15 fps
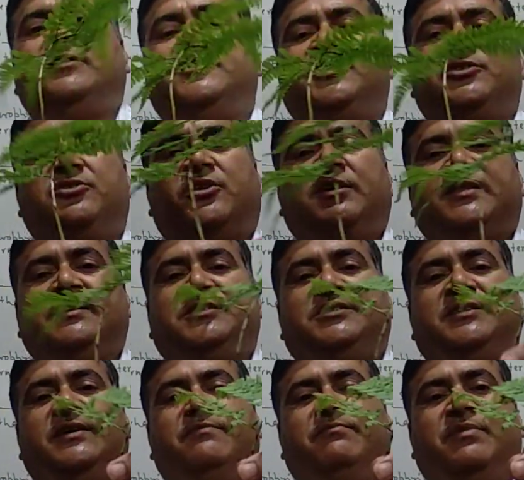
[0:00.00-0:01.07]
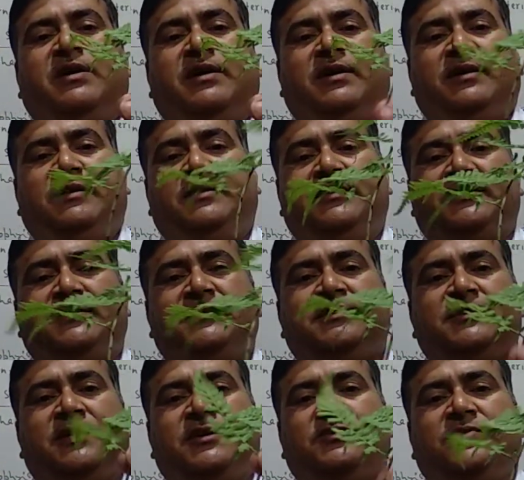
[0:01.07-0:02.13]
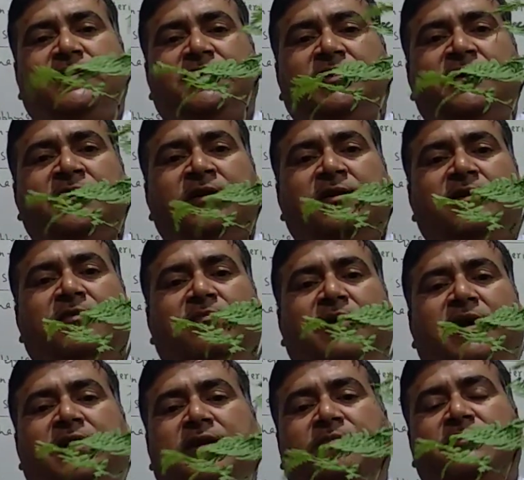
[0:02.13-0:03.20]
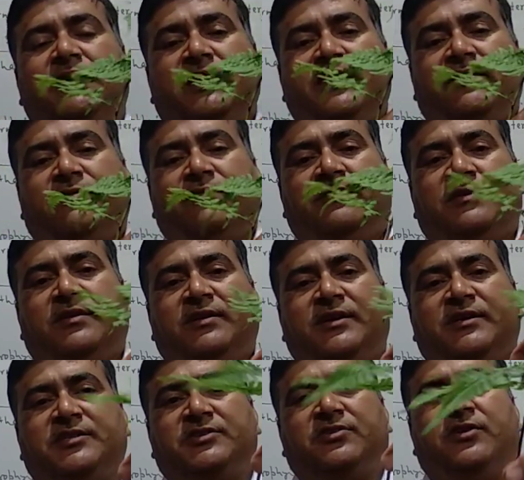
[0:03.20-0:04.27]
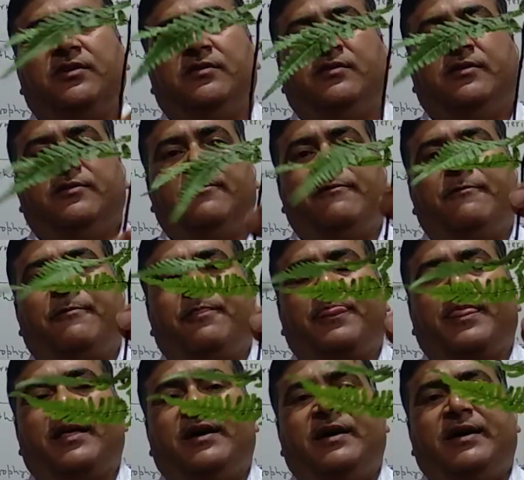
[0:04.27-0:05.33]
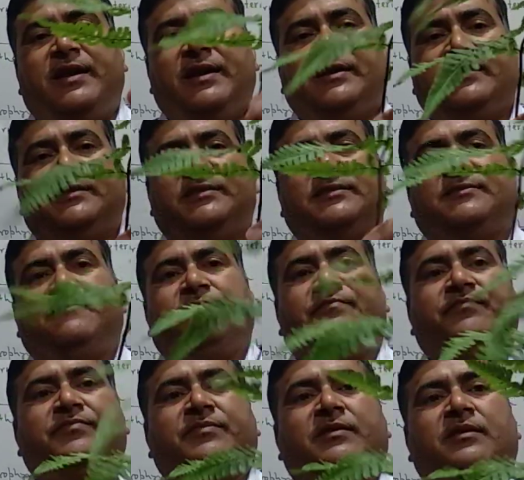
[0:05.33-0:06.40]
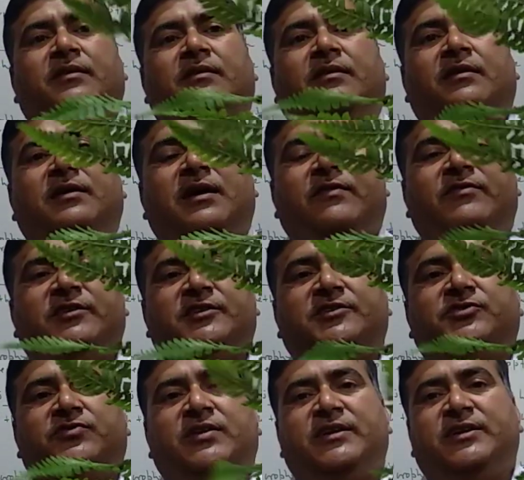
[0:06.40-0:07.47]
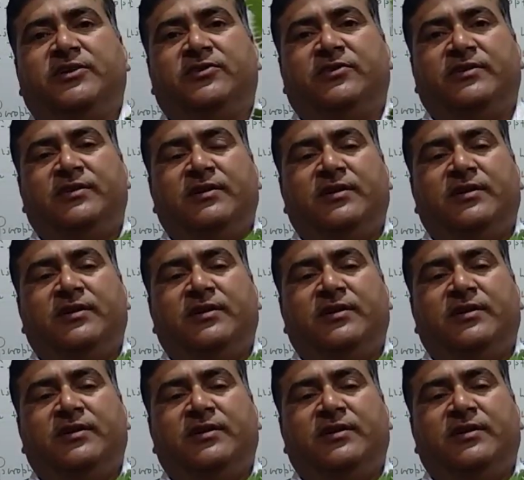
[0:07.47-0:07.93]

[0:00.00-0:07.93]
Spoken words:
This is not the stem part. This is actually the part of the leaf that is called rachis. I will teach you later on.